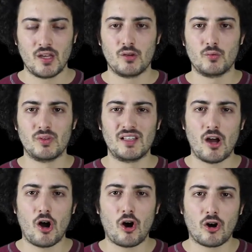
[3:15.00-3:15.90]
really
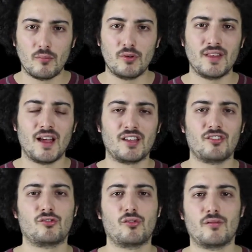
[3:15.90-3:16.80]

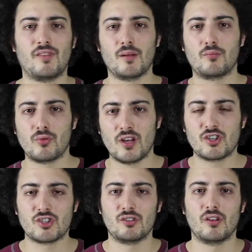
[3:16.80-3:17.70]
harmonized to the
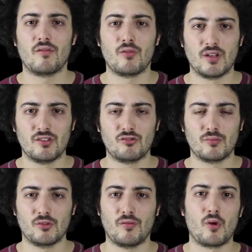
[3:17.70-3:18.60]
vibration of the
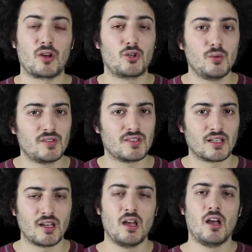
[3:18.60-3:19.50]
instrument, of the
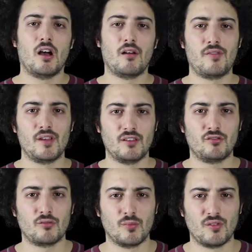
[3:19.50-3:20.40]
acoustic of the
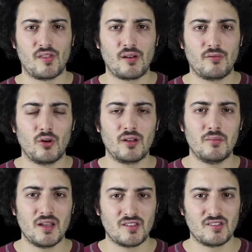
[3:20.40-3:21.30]
instrument. Therefore it
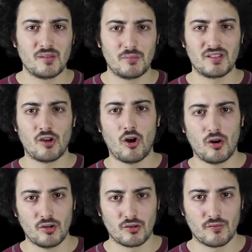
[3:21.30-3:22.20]
makes it a bit
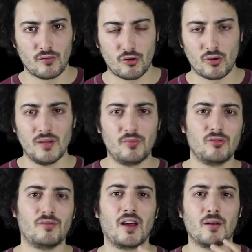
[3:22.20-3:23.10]
harder for your lips
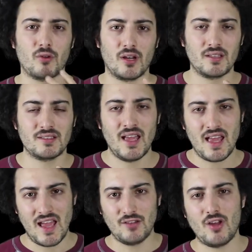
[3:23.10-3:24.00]
to vibrate,
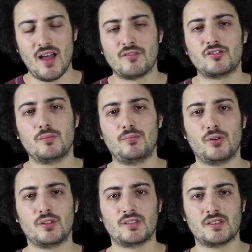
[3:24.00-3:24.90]
and you have to
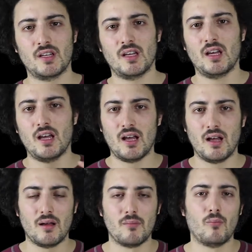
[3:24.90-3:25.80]
put
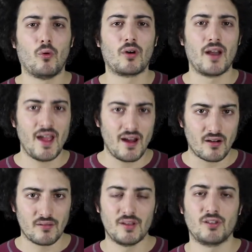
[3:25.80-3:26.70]
more
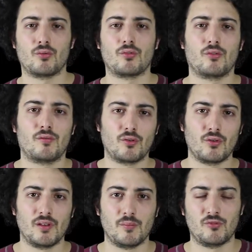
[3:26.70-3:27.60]
air in order for
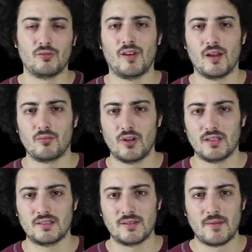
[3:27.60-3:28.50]
your lips to
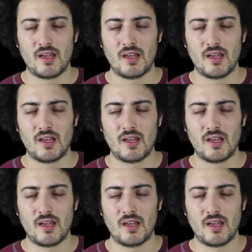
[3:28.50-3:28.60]
vibrate.